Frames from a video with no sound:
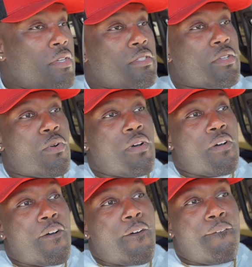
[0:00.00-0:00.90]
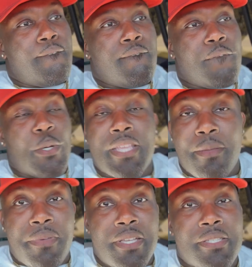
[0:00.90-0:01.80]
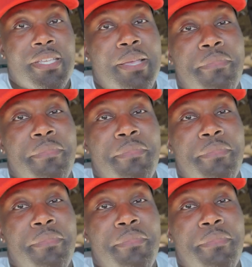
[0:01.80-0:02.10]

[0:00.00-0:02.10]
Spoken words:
So, with that being said,